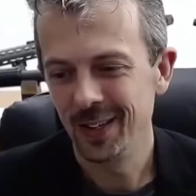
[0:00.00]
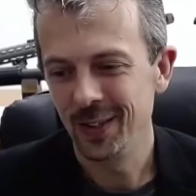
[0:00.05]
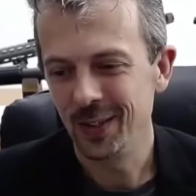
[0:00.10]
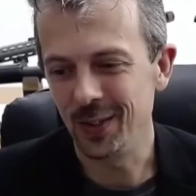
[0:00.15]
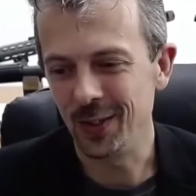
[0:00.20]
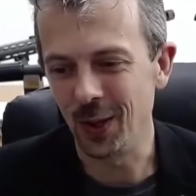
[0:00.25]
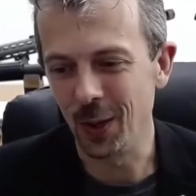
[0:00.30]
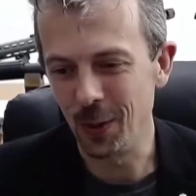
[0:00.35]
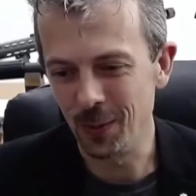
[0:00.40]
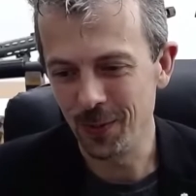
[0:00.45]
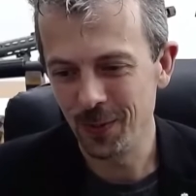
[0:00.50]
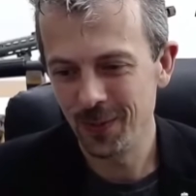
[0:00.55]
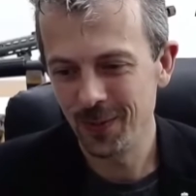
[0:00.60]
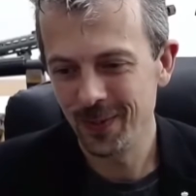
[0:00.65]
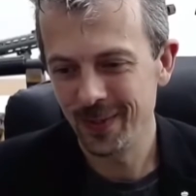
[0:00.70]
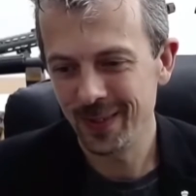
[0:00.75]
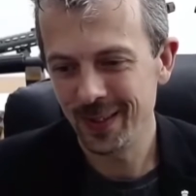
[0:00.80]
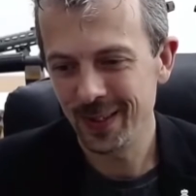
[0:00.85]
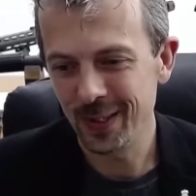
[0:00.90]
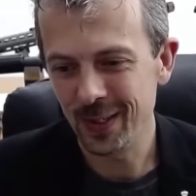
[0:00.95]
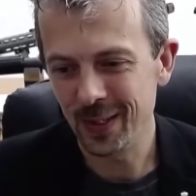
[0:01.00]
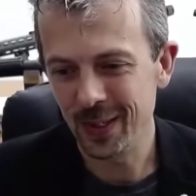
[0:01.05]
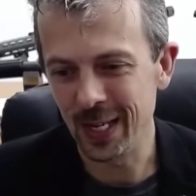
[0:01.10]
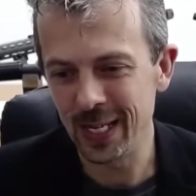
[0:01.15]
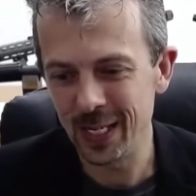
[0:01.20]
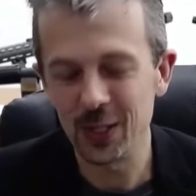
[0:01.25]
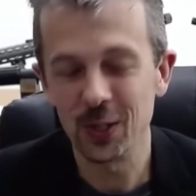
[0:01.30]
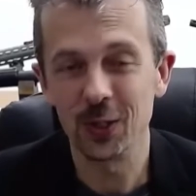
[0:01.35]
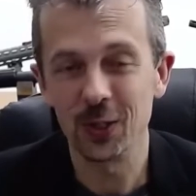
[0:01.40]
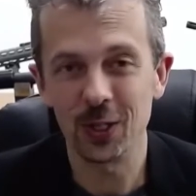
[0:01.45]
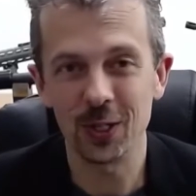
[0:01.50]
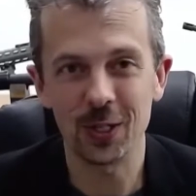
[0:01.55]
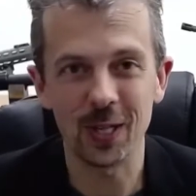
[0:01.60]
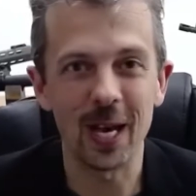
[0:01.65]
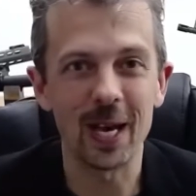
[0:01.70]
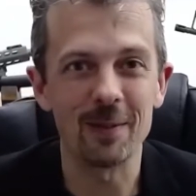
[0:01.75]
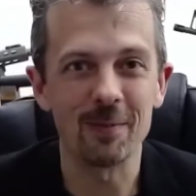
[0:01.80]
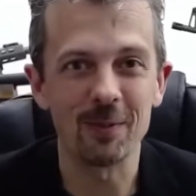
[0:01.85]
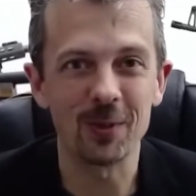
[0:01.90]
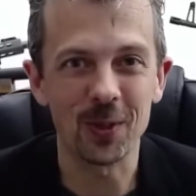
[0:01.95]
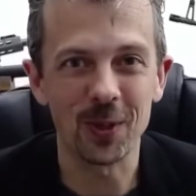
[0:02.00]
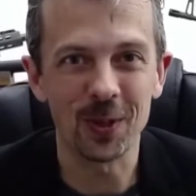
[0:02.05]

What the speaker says: So it isn't just games